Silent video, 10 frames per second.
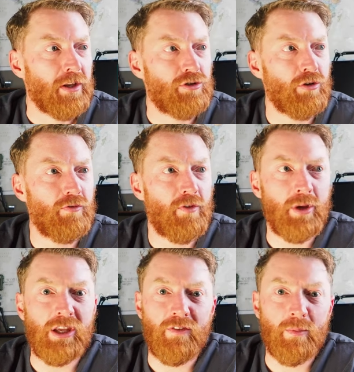So for
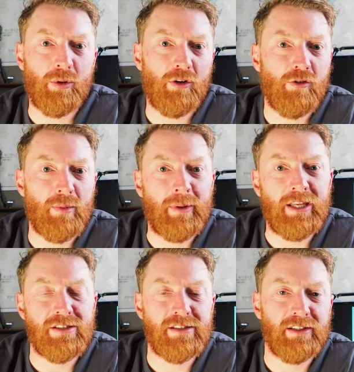me, if I borrow my
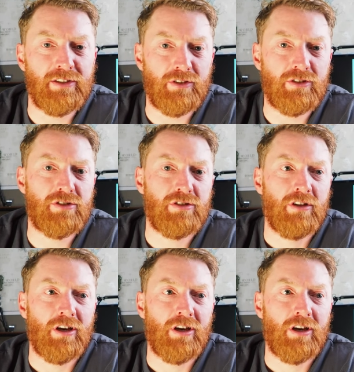mate's cylinders,